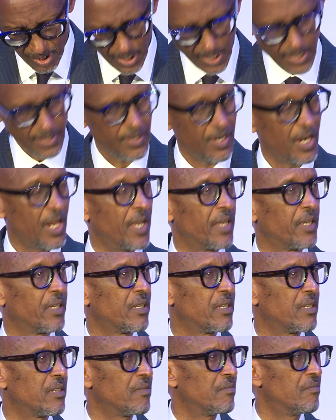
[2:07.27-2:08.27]
and
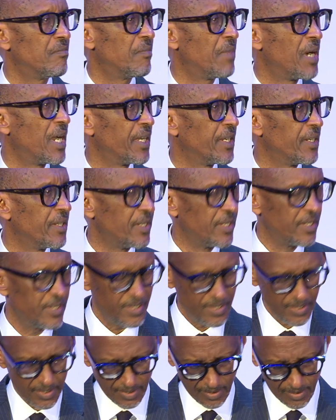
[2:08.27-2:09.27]

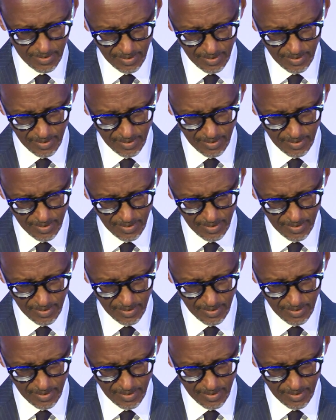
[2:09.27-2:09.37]
like-minded